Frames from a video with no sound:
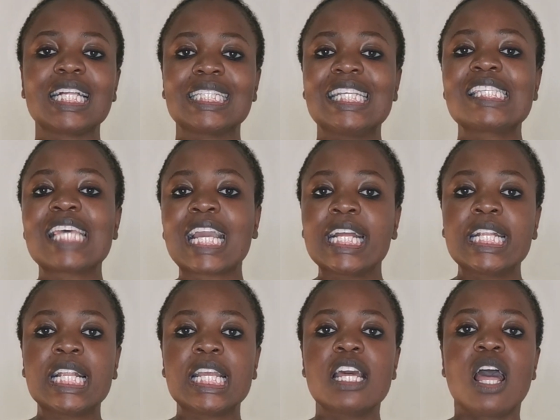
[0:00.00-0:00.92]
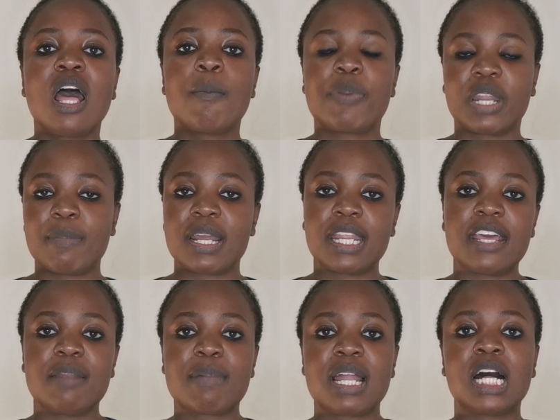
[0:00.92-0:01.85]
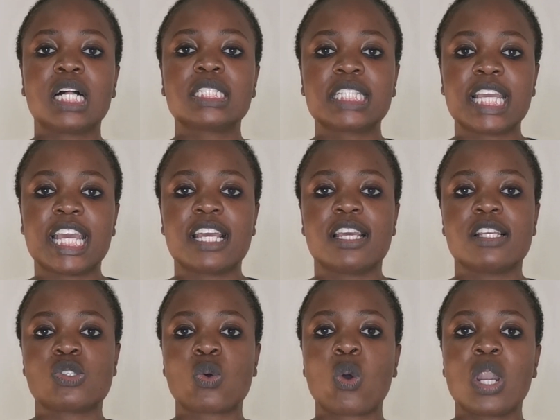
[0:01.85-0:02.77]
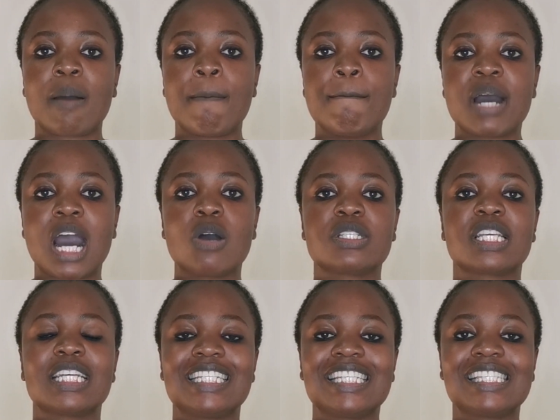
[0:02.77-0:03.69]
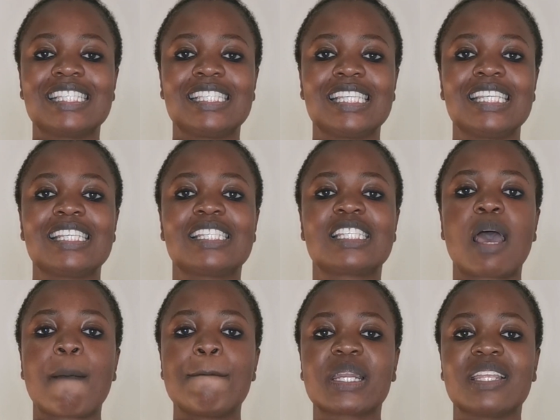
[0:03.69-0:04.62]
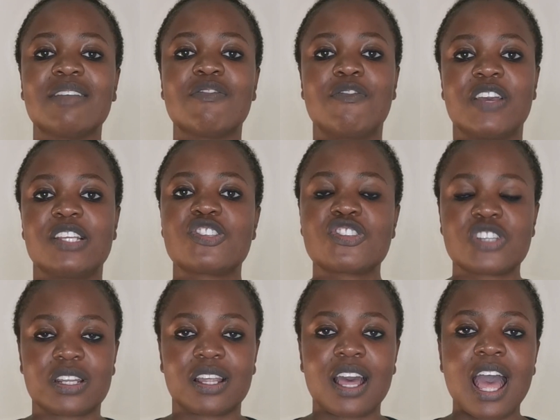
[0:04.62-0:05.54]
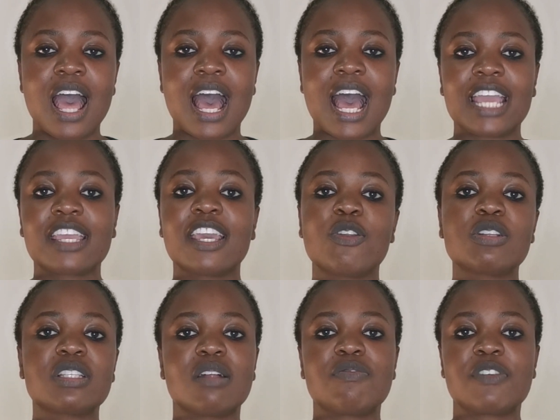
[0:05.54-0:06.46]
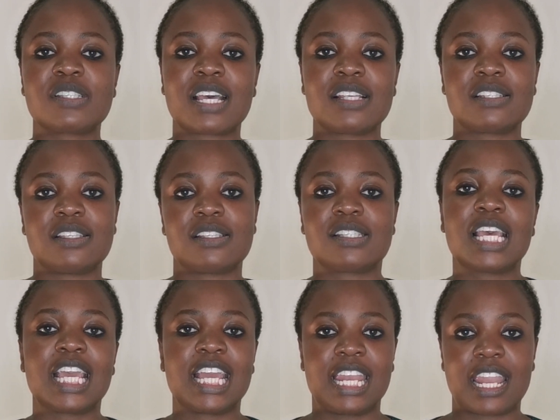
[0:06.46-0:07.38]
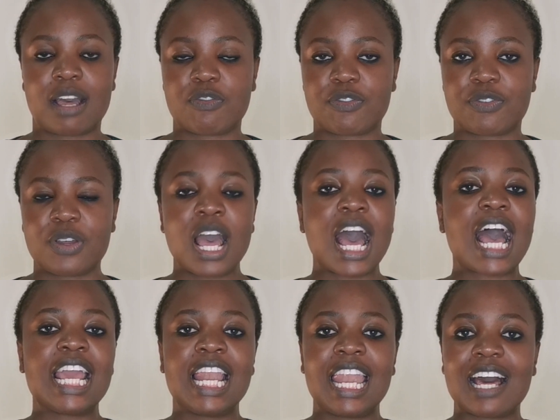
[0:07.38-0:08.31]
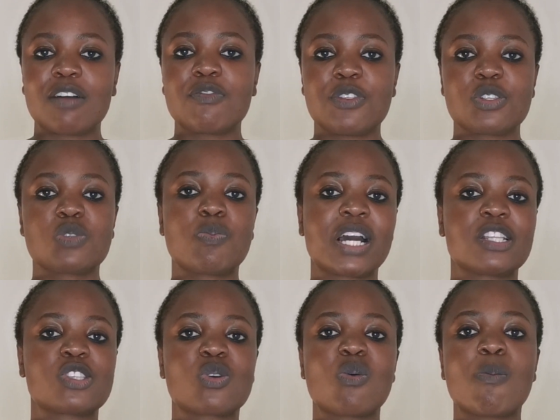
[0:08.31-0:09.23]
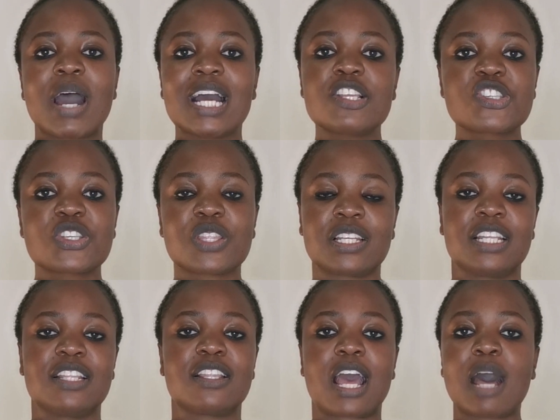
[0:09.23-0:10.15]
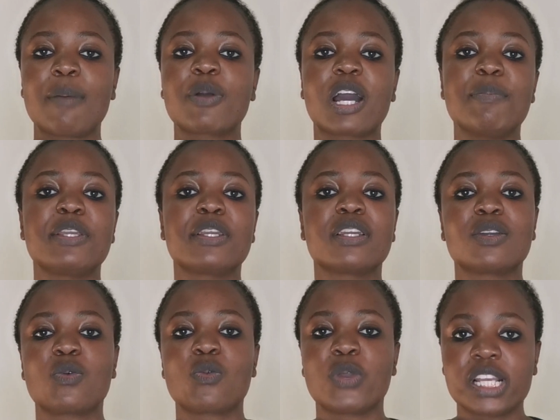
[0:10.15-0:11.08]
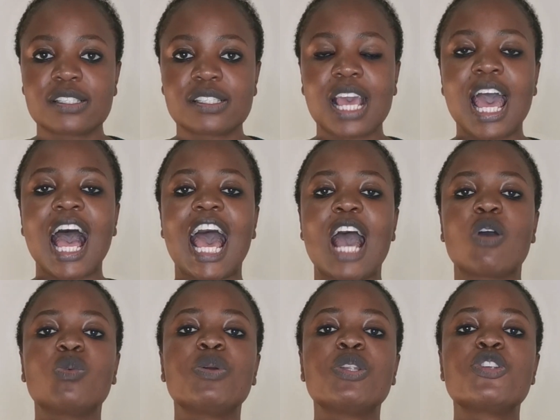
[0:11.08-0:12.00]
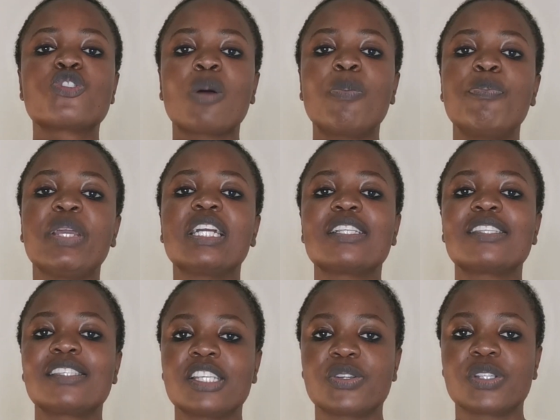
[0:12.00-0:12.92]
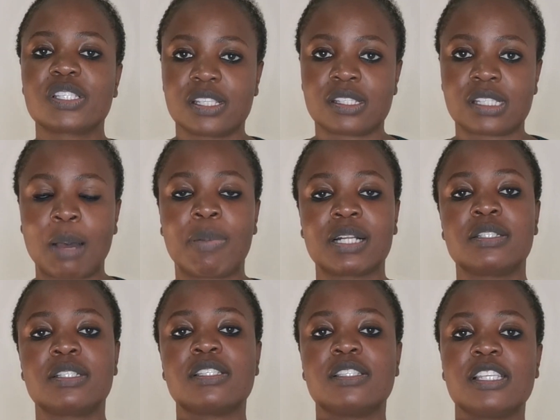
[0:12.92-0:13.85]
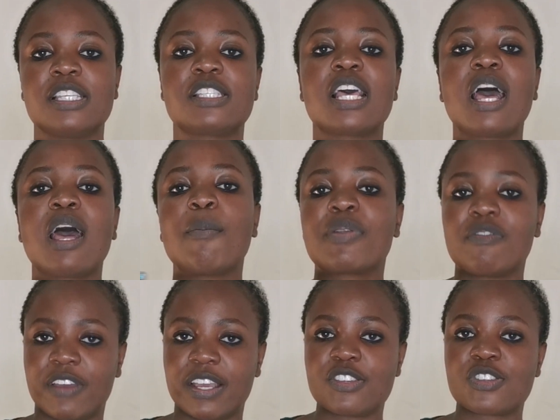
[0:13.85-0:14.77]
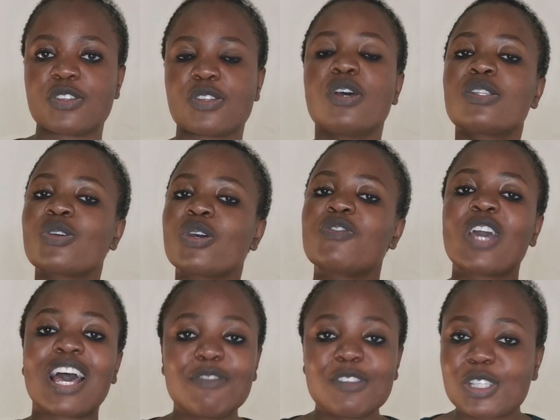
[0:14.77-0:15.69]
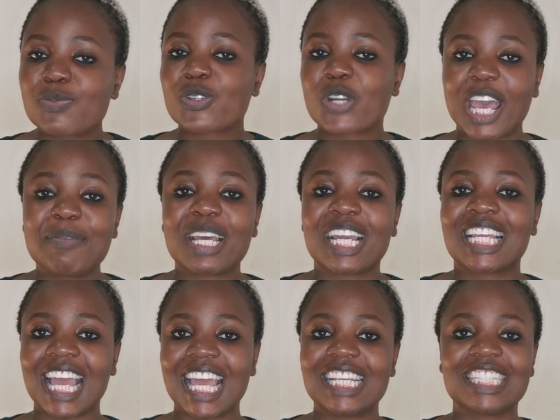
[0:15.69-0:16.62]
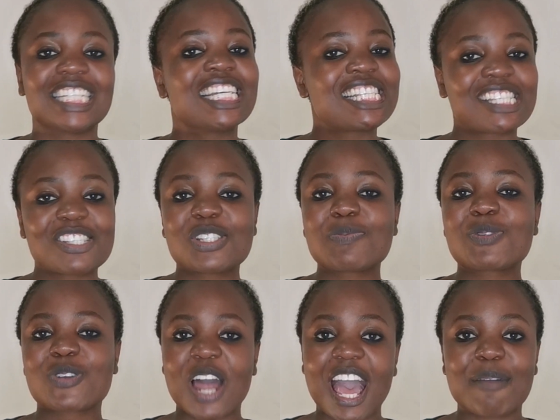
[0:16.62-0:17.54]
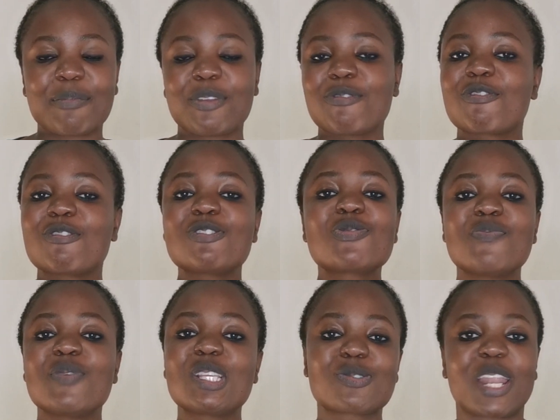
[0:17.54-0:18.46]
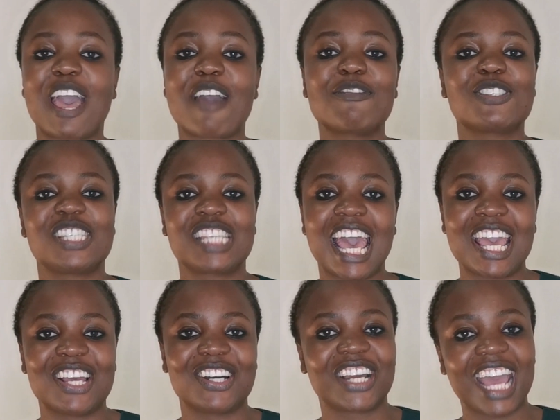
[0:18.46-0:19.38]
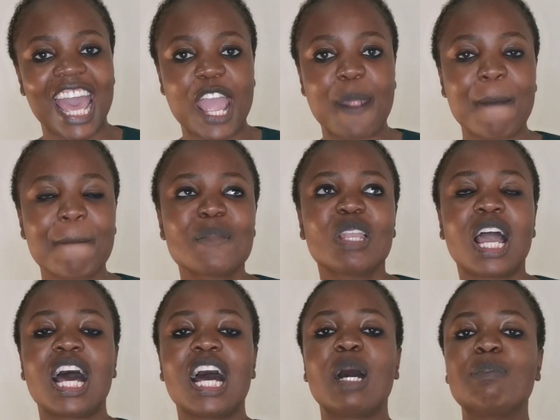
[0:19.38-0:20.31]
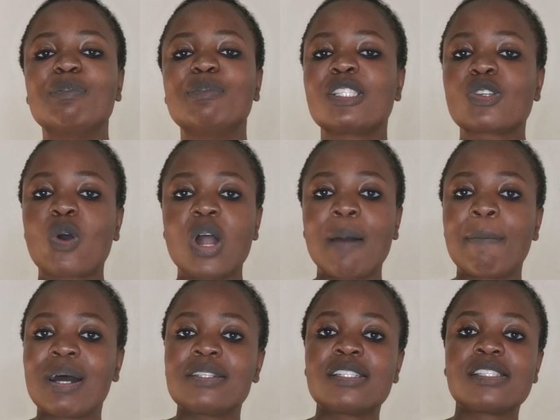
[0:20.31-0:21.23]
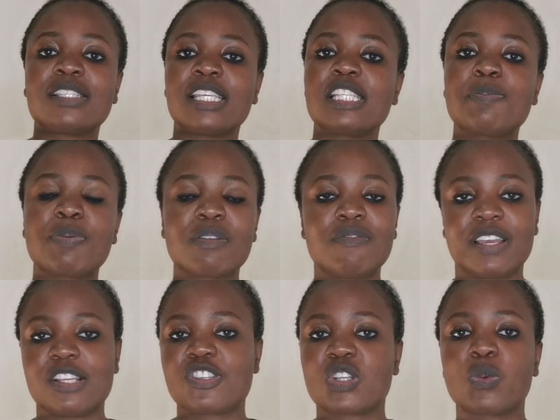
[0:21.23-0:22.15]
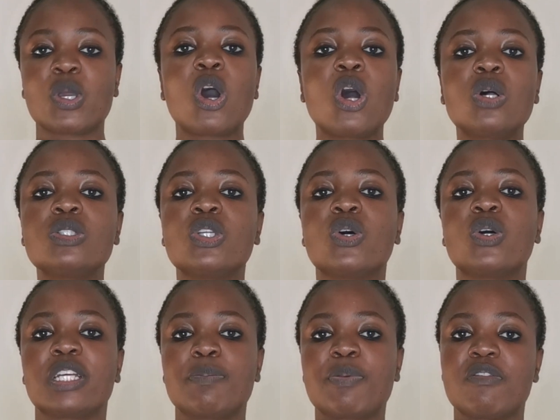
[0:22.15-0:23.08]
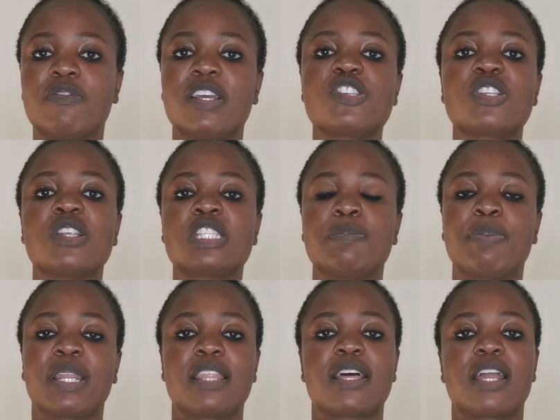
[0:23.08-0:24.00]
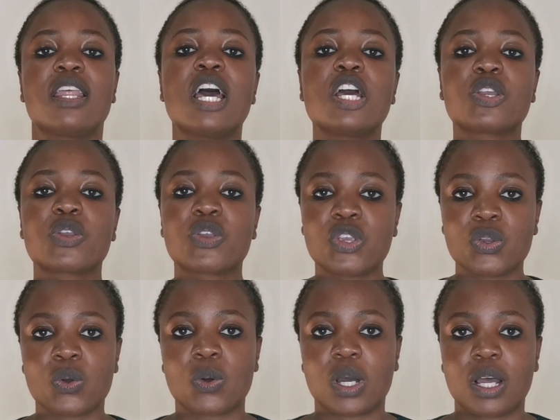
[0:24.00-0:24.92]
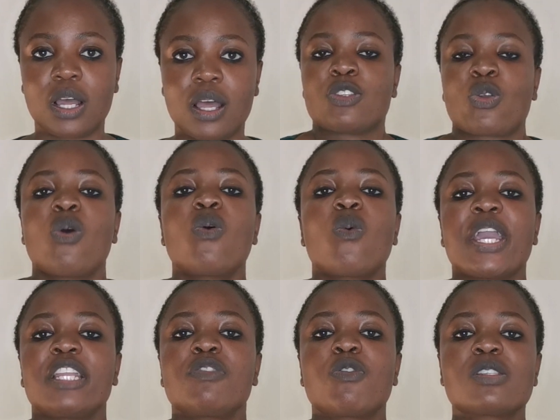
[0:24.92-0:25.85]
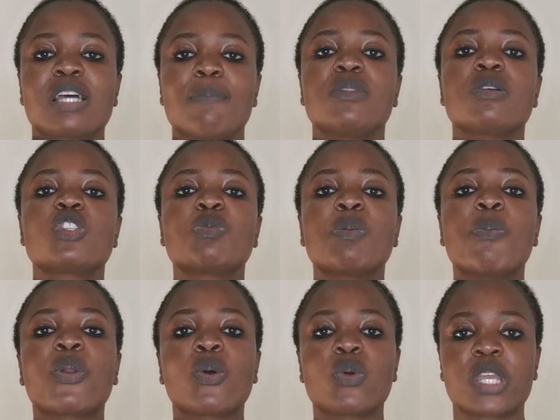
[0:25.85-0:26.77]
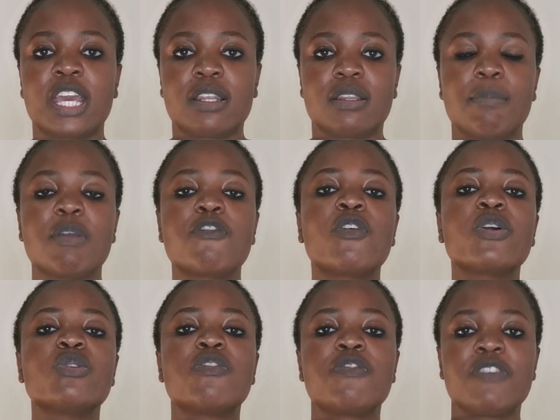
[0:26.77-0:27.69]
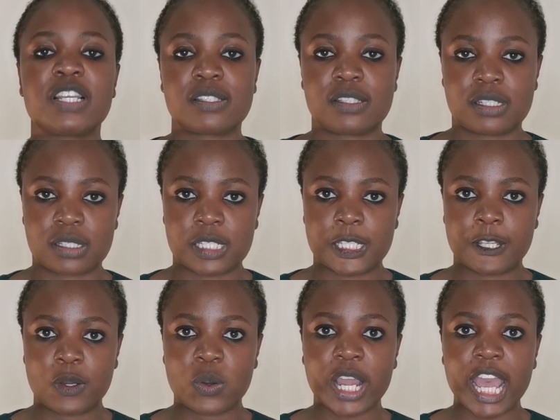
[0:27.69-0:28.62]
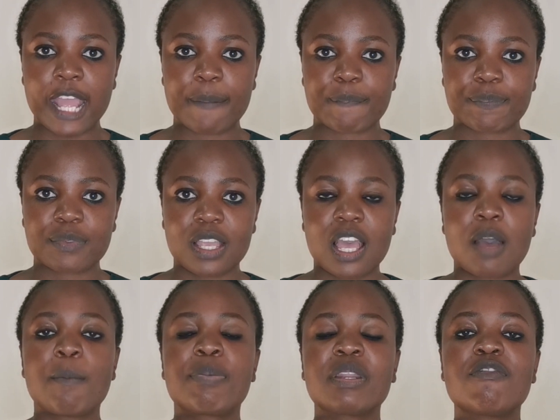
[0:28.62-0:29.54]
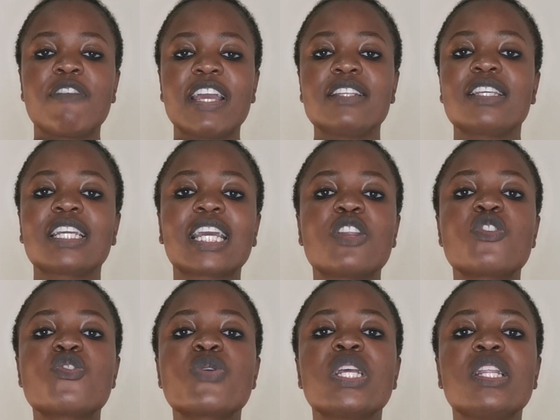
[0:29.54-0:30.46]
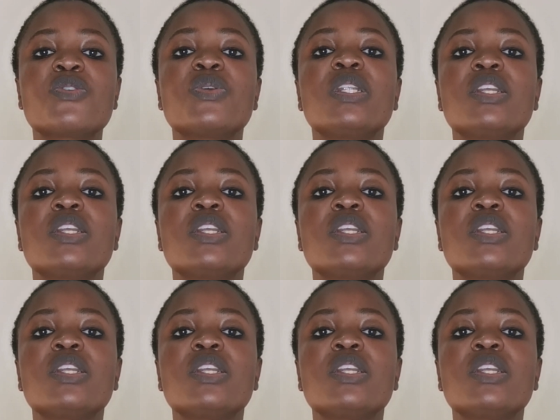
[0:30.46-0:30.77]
And secondly, primary animal health care is all about disease prevention. I cannot emphasize this enough. I love this part so much that in the upcoming weeks, I will be dropping series about disease prevention. So if you haven't subscribed, again, just subscribe. Or you're going to miss what I have to say, okay? It's all about disease prevention. We all know that prevention is better than cure. Like, don't wait for something to be broken before you fix it, okay? Preventing can really,